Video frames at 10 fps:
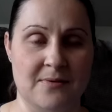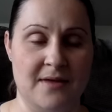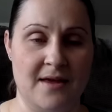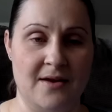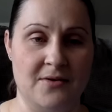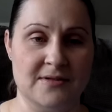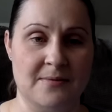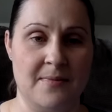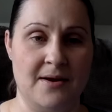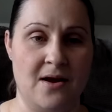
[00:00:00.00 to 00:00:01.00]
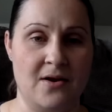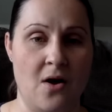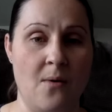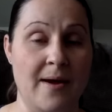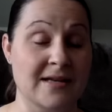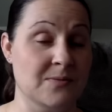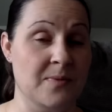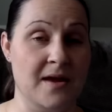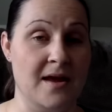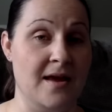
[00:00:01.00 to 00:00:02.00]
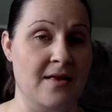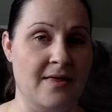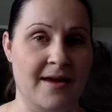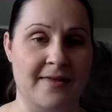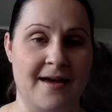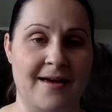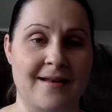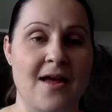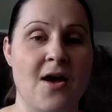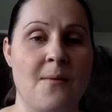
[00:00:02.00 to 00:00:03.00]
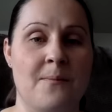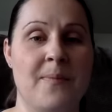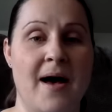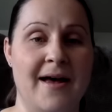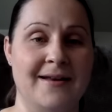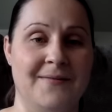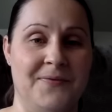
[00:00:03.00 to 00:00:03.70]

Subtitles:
with kiddos, and it may not always be like that. But